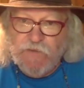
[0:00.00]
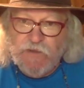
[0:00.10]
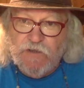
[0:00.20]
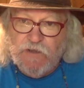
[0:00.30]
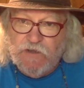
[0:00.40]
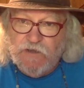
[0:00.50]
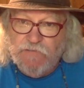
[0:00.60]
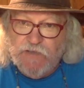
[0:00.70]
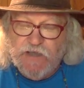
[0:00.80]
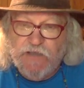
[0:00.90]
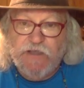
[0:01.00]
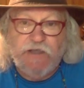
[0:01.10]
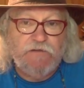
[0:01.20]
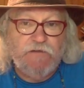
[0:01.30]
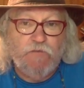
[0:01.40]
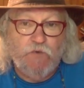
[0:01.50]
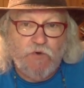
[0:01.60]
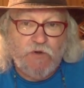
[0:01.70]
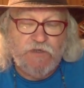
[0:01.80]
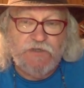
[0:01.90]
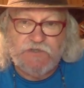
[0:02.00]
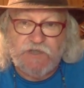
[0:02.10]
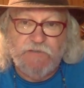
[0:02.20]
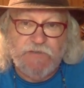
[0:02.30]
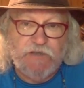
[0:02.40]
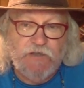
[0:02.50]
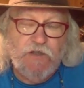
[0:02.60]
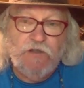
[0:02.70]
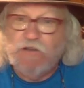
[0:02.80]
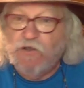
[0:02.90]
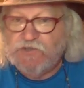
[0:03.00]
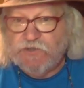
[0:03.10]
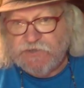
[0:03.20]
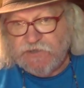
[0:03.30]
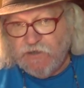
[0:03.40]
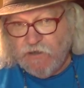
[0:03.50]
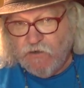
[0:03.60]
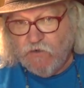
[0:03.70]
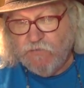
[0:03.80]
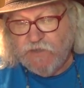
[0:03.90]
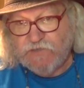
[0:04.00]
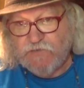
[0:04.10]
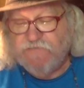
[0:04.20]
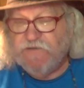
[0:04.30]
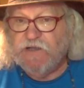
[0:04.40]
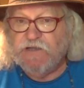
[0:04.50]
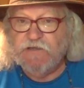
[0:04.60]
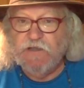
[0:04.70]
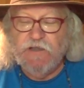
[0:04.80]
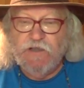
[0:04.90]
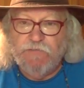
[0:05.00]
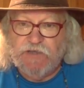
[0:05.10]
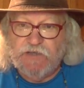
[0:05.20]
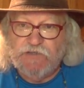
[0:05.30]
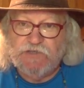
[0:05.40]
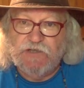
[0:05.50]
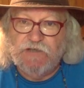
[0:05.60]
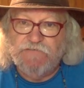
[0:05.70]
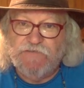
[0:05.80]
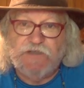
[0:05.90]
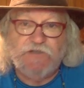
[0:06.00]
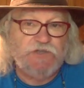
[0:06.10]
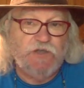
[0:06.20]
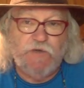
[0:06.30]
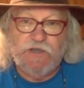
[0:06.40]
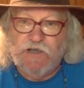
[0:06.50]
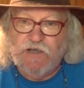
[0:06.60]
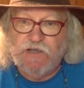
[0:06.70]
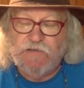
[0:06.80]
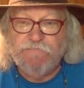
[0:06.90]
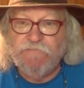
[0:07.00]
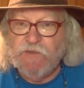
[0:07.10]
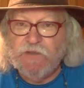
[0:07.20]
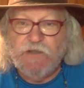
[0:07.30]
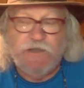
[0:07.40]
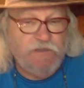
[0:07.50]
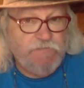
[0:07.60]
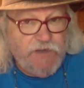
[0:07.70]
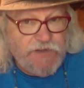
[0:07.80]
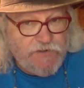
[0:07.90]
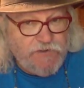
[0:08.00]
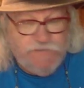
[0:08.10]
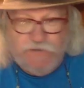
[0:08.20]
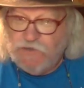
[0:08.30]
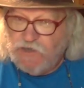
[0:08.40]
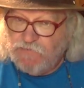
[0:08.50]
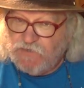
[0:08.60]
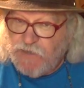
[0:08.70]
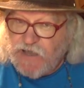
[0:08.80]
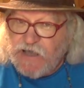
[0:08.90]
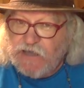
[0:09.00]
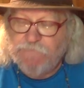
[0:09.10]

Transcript: And that war is coming closer to home, as we find, because of things going on, like the mother who comes back.